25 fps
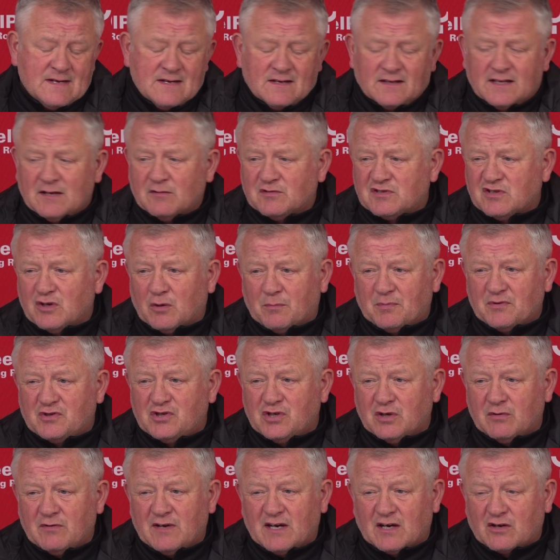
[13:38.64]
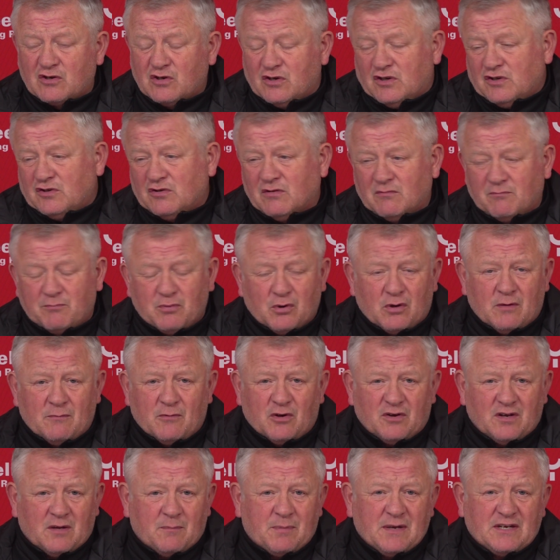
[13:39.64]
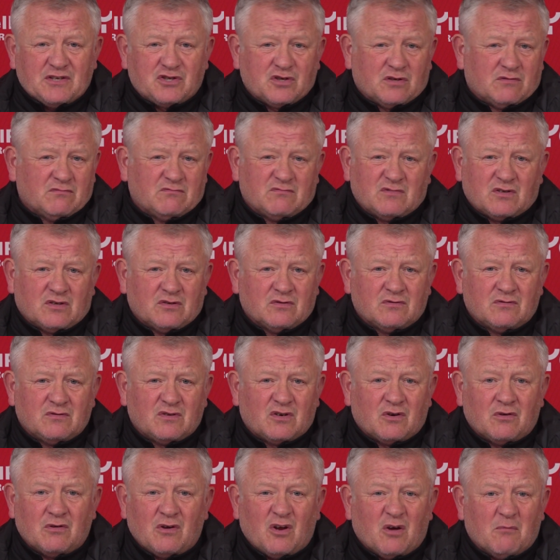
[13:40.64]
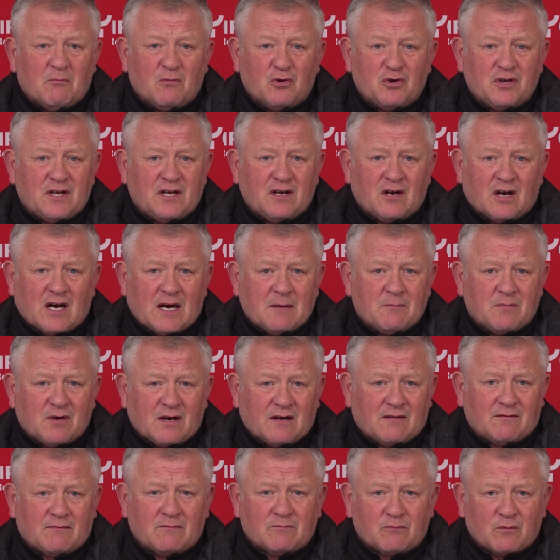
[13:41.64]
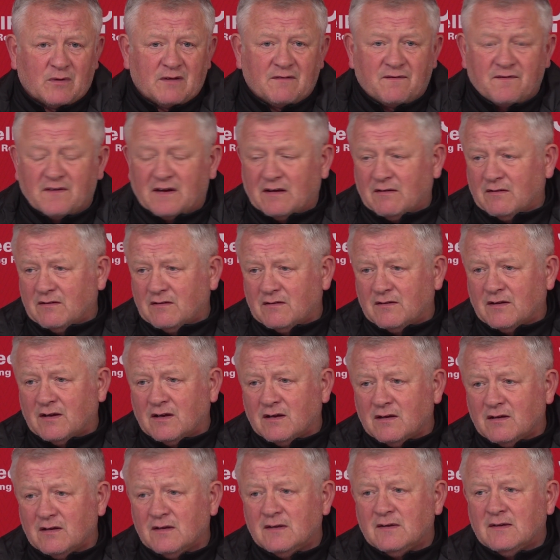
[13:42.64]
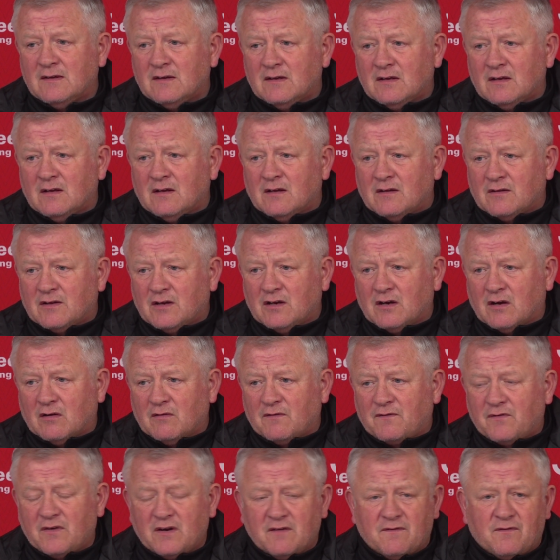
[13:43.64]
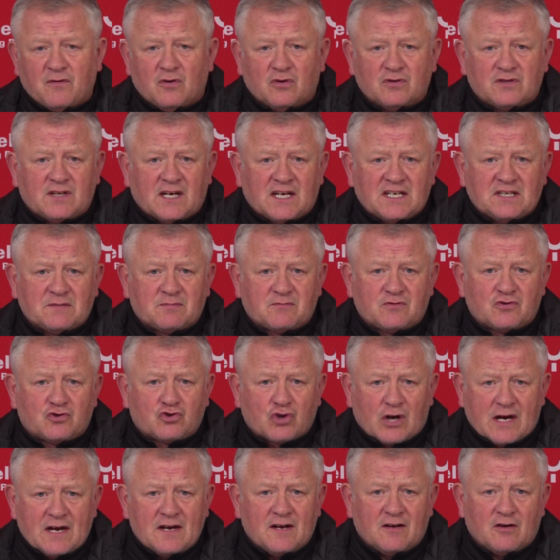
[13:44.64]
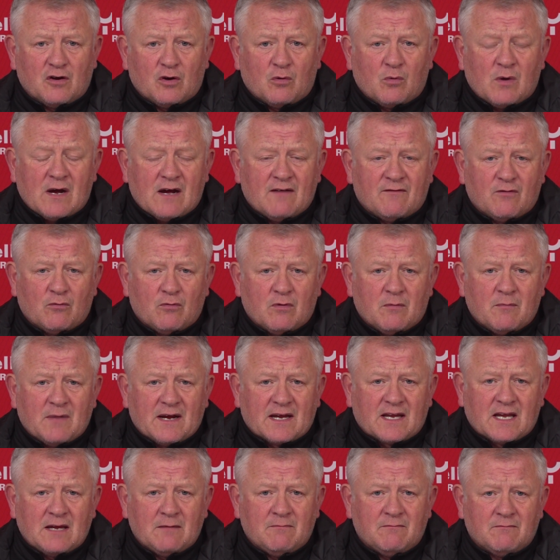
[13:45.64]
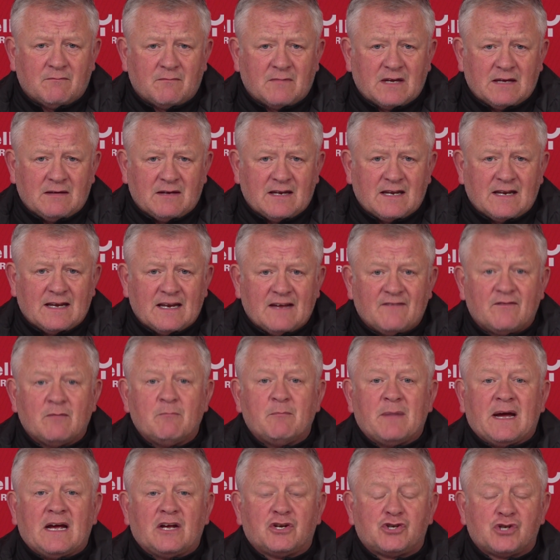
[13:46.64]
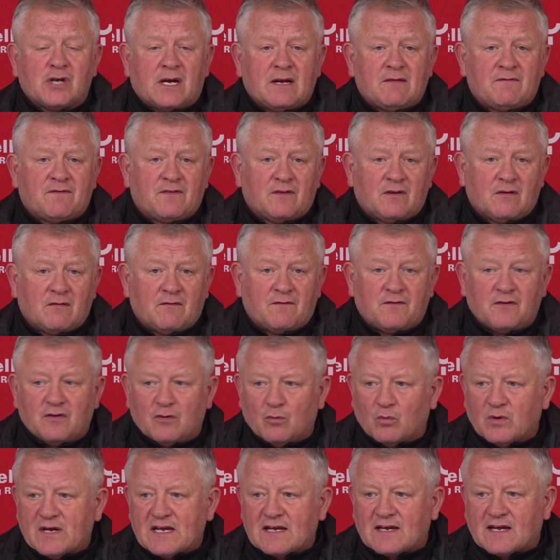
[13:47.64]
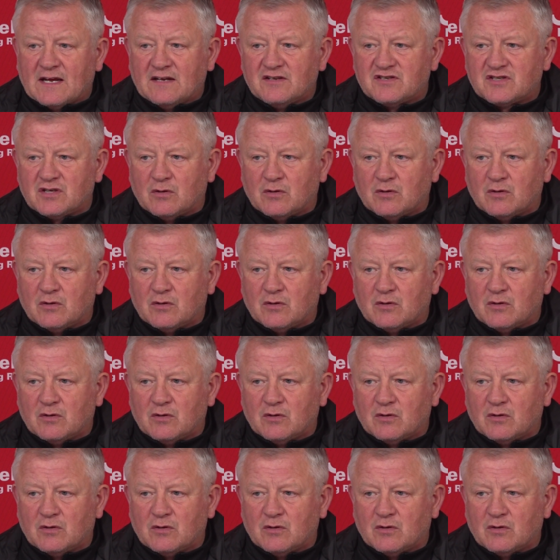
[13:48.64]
There was an opportunity I could have done, put him on the pitch on Monday night, but we felt that, you know, 3 or 4 days training or whatever will make him in even better shape for the weekend.